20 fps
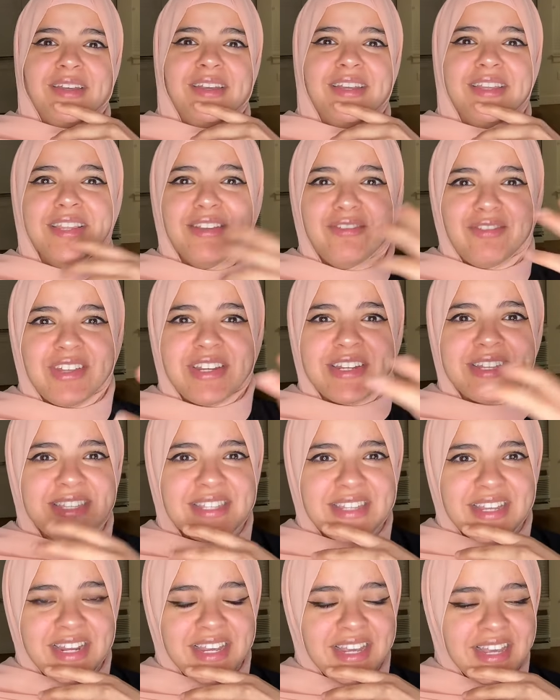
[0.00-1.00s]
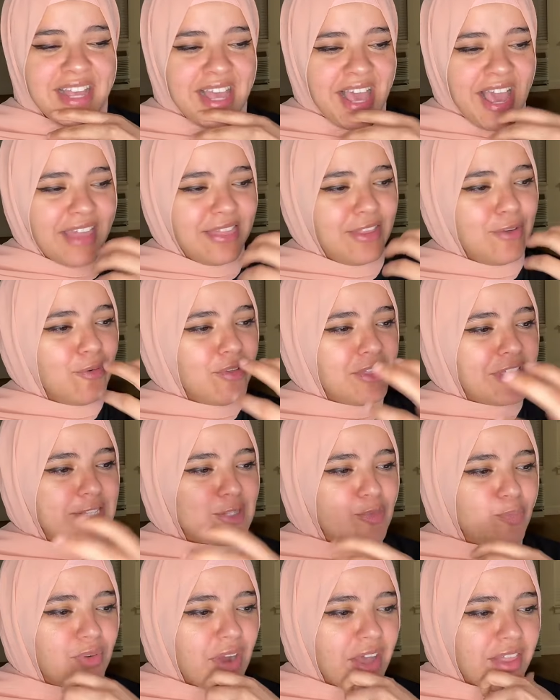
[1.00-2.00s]
He lived in a city, and there were
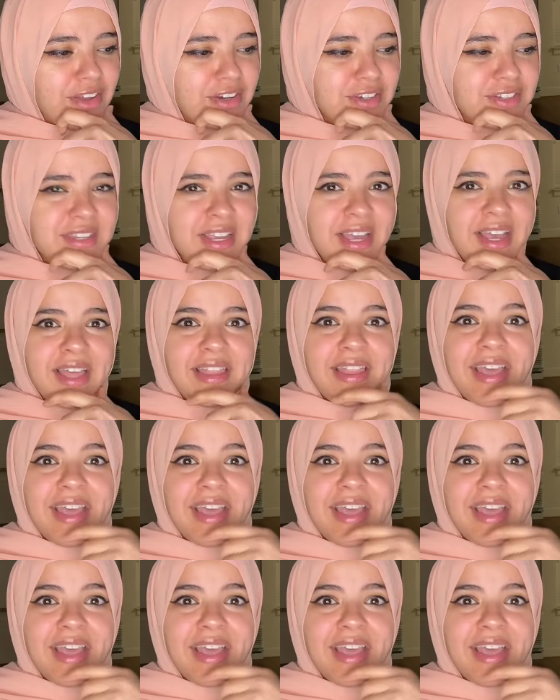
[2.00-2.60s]
these brothers.